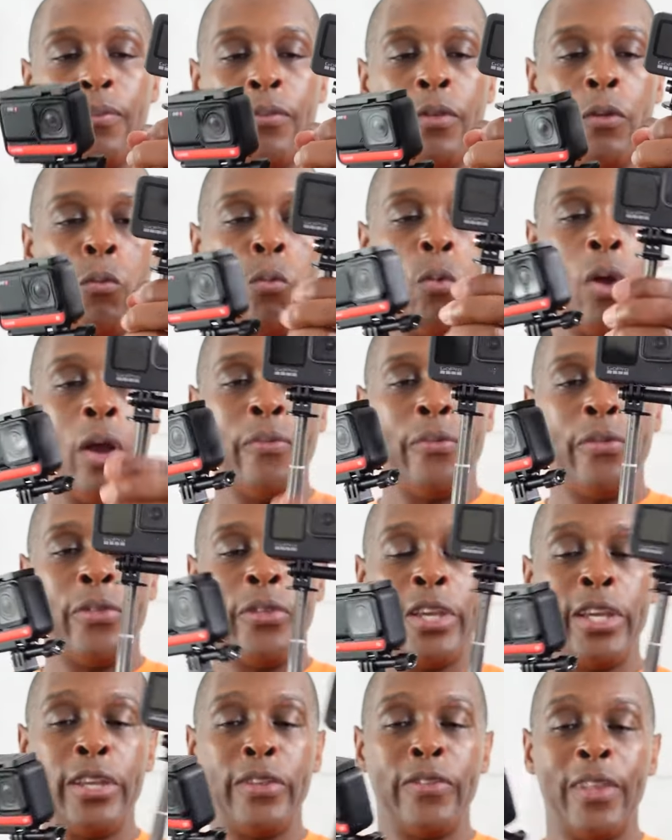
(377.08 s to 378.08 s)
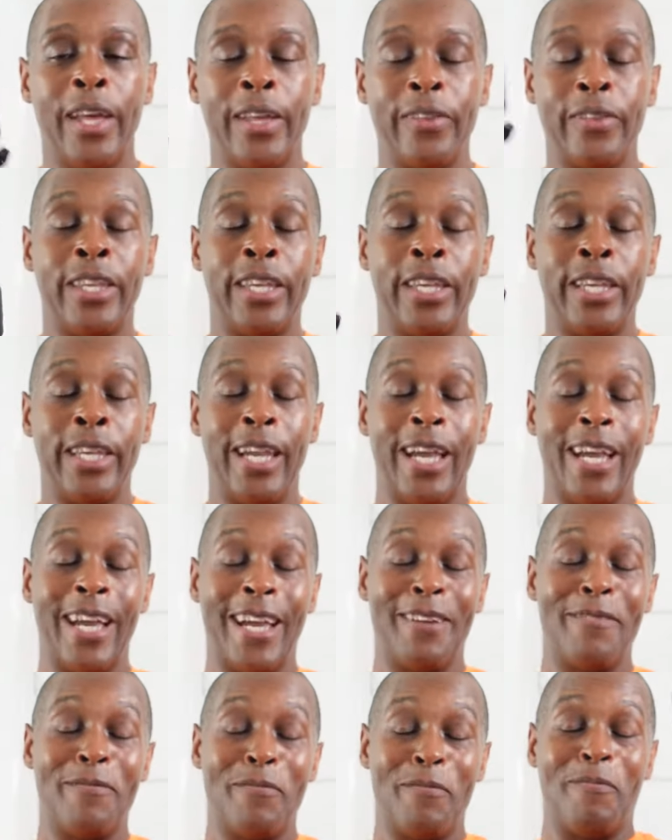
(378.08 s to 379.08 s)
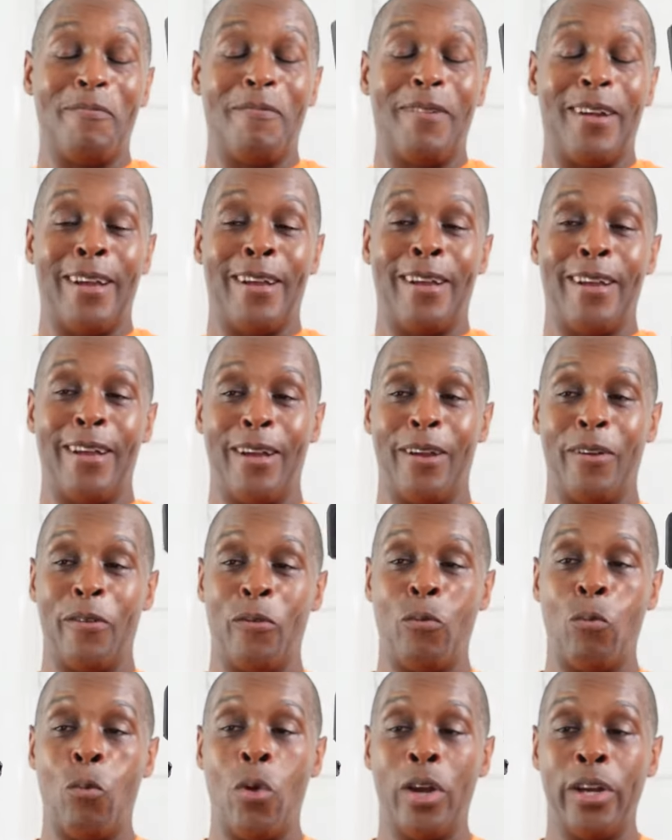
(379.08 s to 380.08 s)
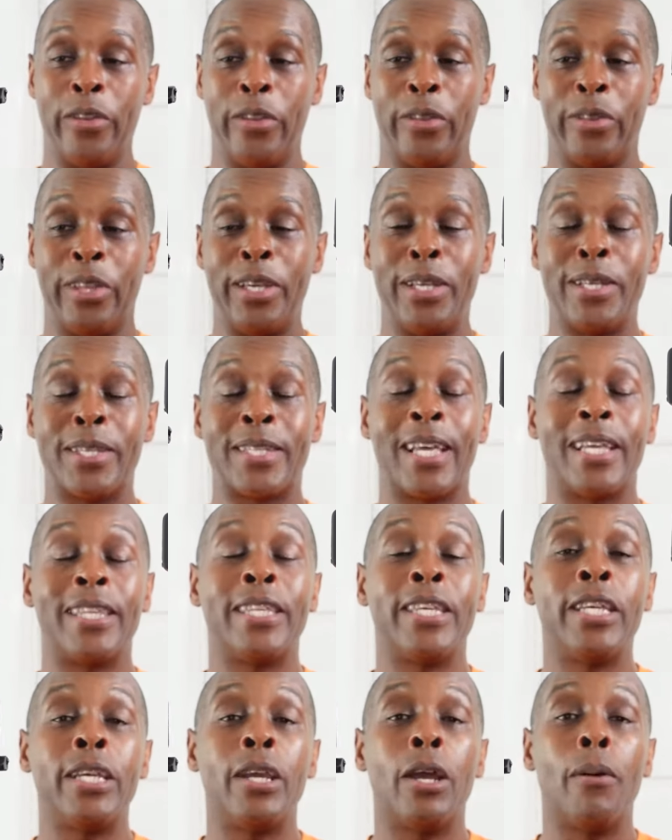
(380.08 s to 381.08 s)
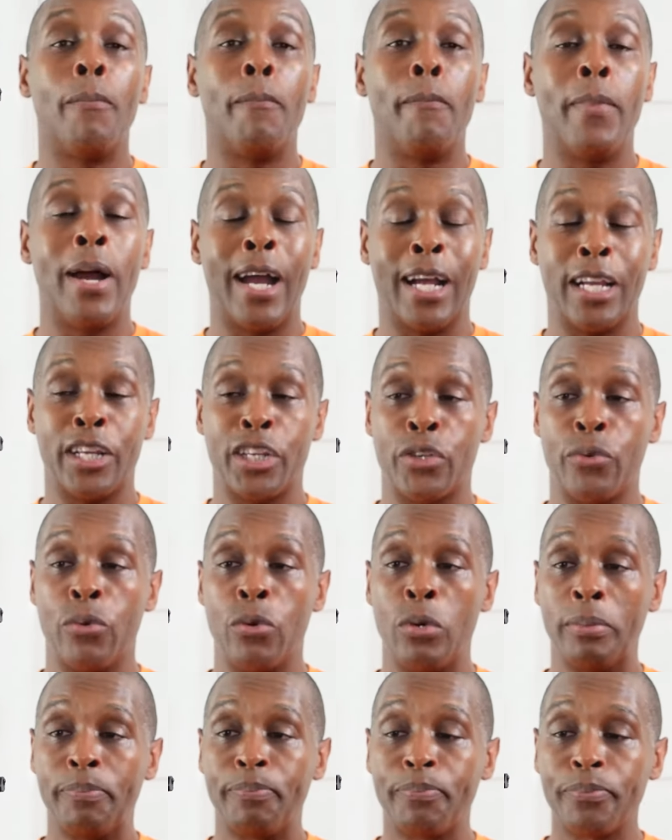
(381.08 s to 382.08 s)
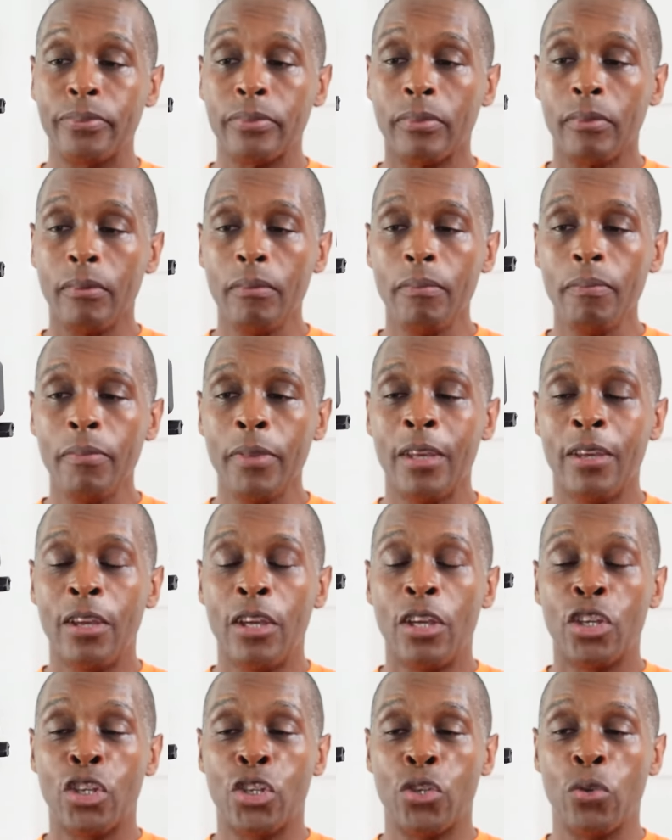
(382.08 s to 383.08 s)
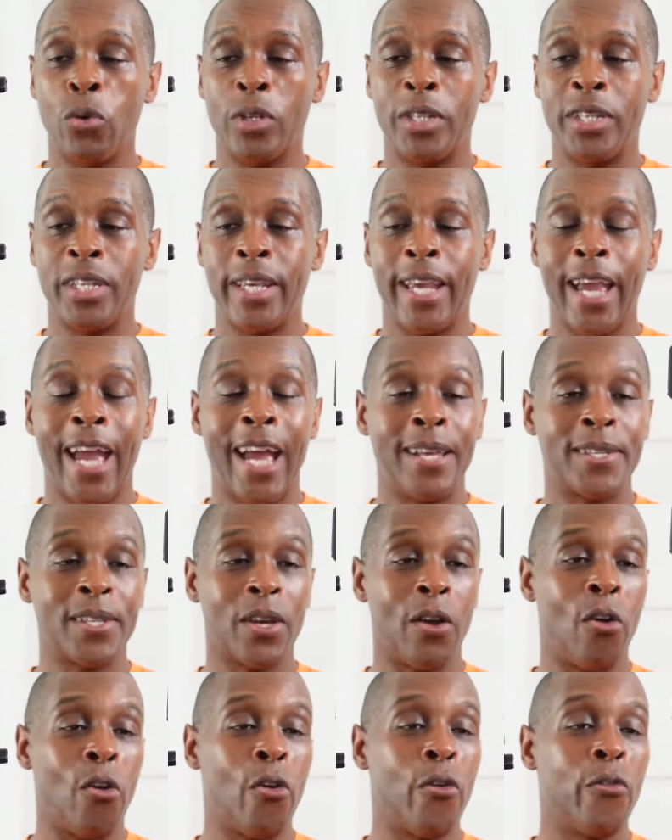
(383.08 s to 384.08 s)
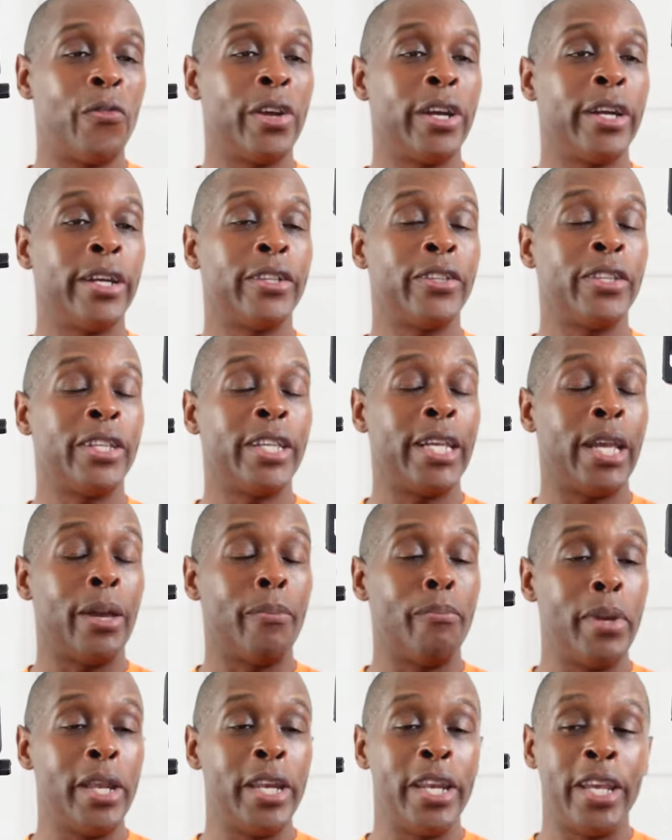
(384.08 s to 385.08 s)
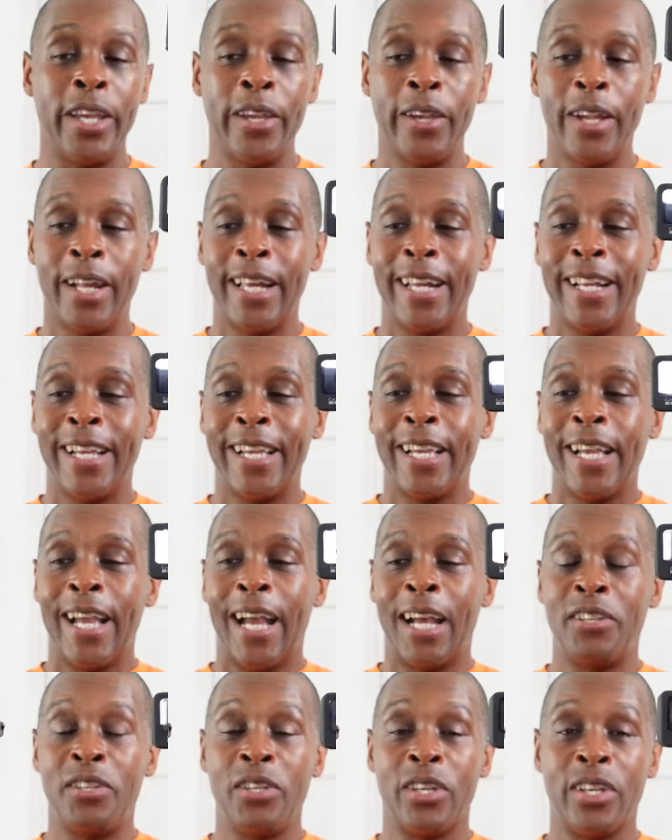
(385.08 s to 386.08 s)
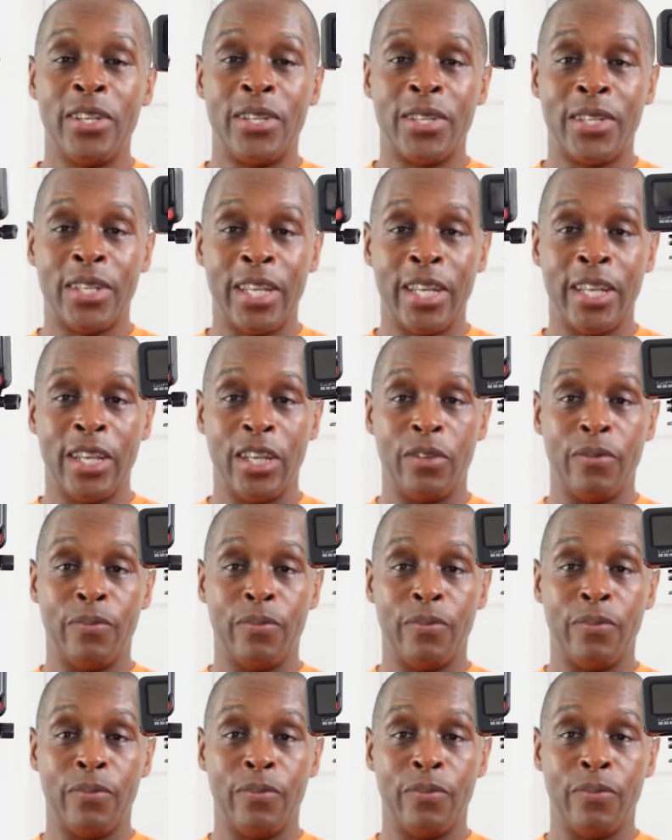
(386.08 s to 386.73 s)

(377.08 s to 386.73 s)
one thing that the one of the things that the actual shorty has over the mini, as you can see,